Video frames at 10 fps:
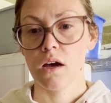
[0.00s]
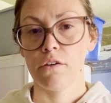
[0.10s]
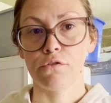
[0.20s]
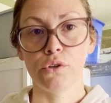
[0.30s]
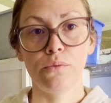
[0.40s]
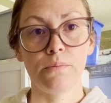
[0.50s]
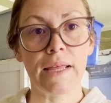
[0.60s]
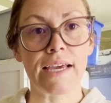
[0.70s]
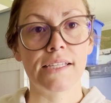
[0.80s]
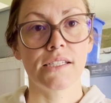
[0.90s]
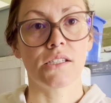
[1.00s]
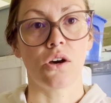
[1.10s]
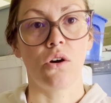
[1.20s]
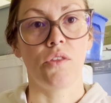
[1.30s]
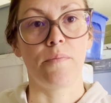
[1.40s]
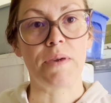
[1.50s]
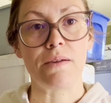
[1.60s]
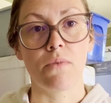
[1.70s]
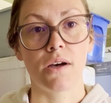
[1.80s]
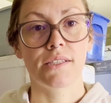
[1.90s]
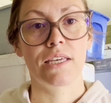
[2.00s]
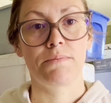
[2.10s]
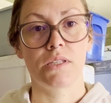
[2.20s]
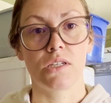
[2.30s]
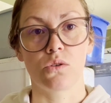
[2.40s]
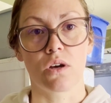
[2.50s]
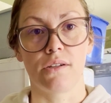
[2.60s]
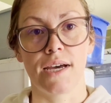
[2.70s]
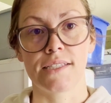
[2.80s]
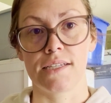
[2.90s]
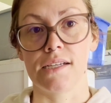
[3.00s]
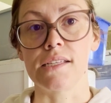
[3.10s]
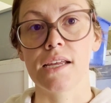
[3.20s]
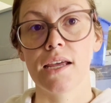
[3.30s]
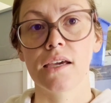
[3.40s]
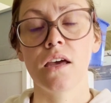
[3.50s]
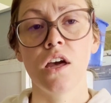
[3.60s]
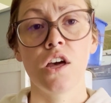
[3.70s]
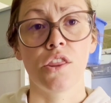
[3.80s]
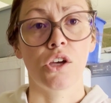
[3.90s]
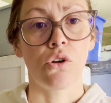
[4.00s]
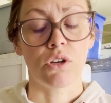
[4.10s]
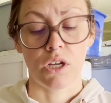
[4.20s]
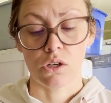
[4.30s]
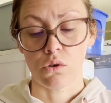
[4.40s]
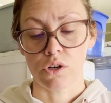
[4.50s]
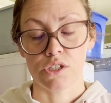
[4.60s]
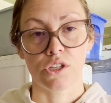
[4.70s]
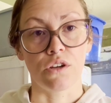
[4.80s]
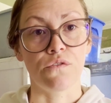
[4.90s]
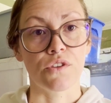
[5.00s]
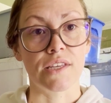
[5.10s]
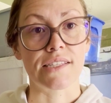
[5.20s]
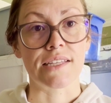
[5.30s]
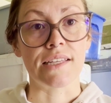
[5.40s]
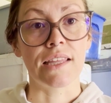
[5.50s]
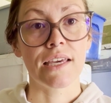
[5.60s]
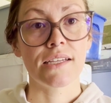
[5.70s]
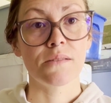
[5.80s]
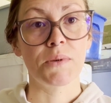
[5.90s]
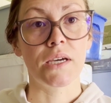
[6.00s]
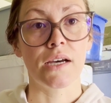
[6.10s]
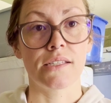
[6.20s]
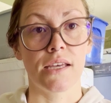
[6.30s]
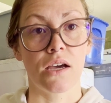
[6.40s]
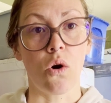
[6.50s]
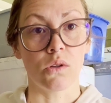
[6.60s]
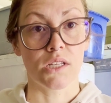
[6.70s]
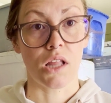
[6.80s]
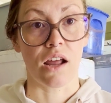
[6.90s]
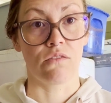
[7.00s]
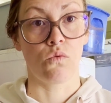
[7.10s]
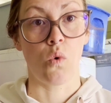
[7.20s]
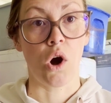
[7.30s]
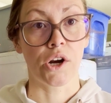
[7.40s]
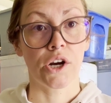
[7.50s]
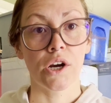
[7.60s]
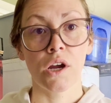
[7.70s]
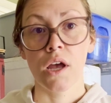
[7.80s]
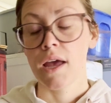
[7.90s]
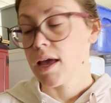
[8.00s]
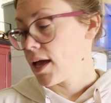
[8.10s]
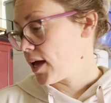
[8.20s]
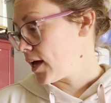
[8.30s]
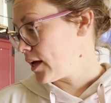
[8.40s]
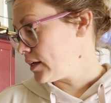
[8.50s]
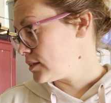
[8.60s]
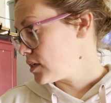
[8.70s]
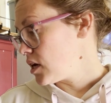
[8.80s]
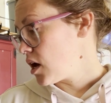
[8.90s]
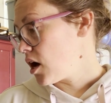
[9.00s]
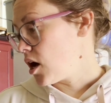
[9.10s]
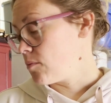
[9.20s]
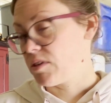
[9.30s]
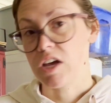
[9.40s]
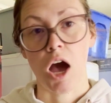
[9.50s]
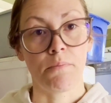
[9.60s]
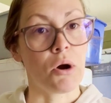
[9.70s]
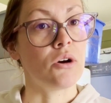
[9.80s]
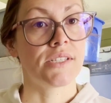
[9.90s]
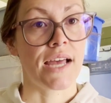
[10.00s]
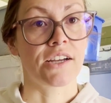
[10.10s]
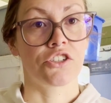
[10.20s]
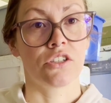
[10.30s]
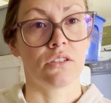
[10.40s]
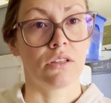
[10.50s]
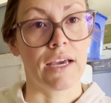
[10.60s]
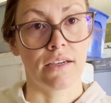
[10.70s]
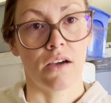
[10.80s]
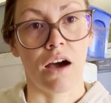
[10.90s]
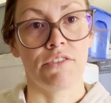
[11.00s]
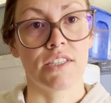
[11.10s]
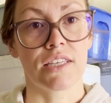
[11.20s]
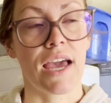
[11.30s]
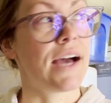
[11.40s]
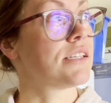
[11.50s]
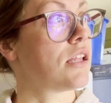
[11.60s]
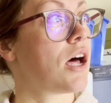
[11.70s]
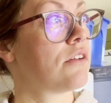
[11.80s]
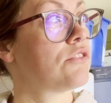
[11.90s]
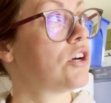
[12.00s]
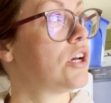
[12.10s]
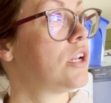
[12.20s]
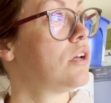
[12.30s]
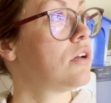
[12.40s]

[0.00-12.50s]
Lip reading: fruit plants, so the peat moss keeps the soil nice and acidic. The coconut coir is good for the seedlings because it holds a lot of water, and the compost actually obviously has a lot of good